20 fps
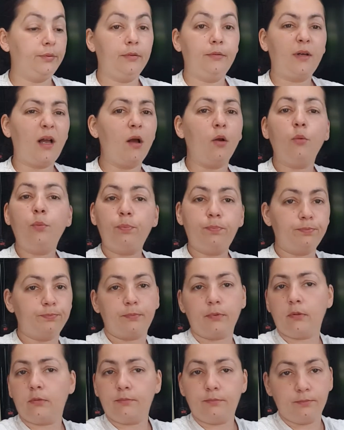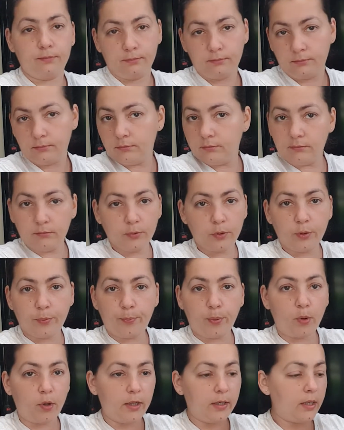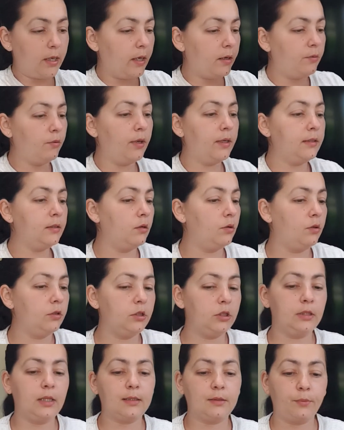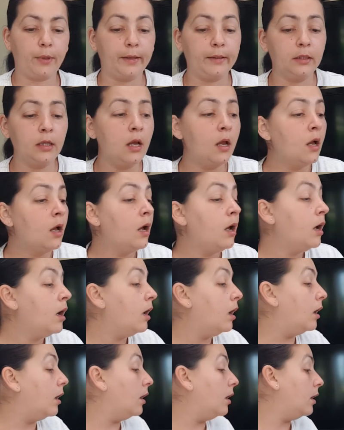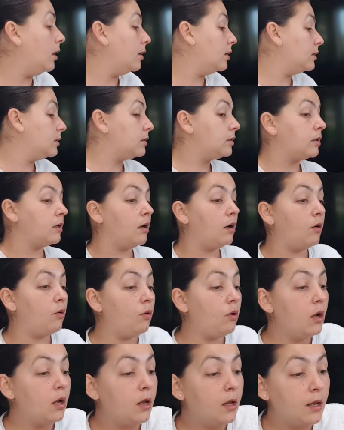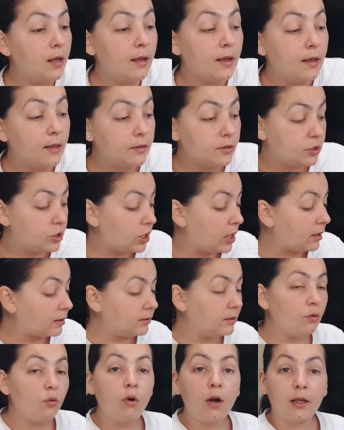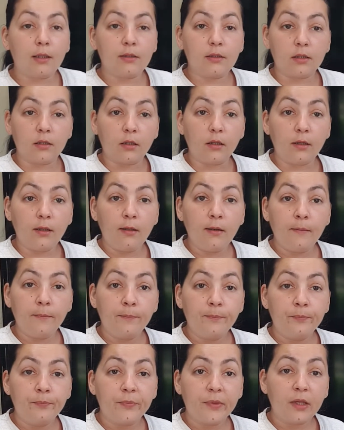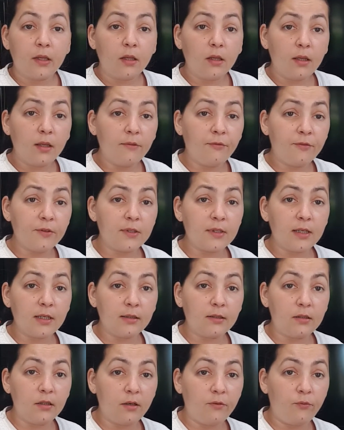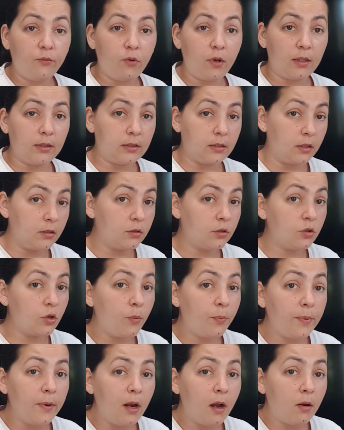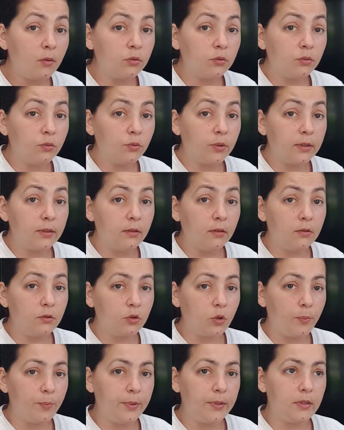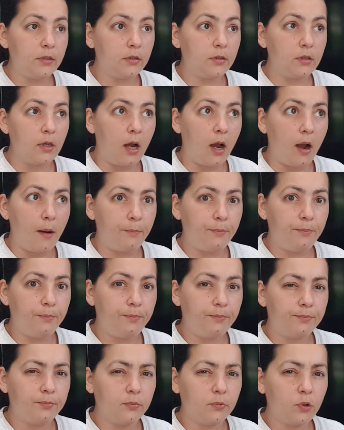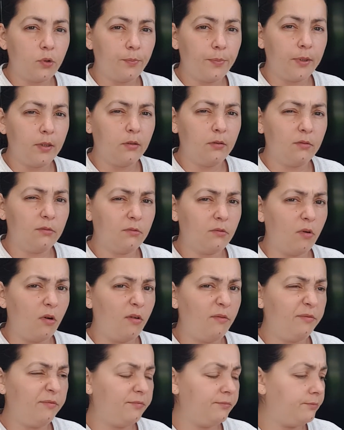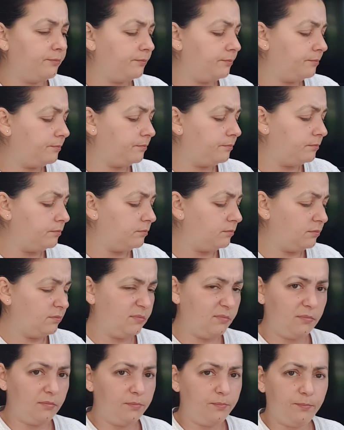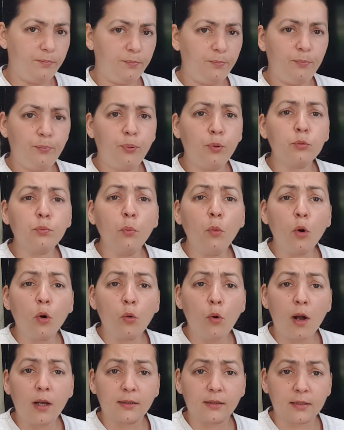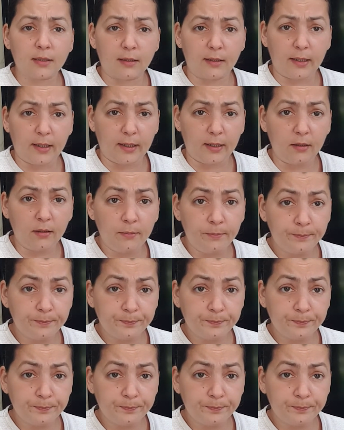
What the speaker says: I'll report it anyway, so she doesn't mind. So check the water. If it's not enough water, top it out, top it up, top it off, put more water in,